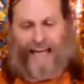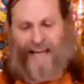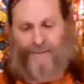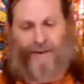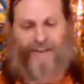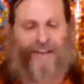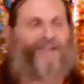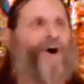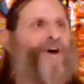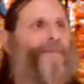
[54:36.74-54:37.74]
Yes, we did
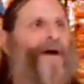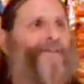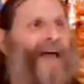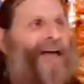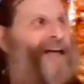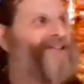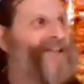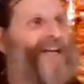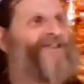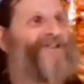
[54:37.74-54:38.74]
talk about that. It's
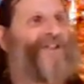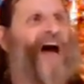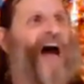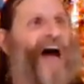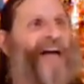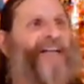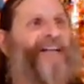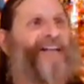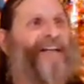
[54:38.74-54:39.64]
inside.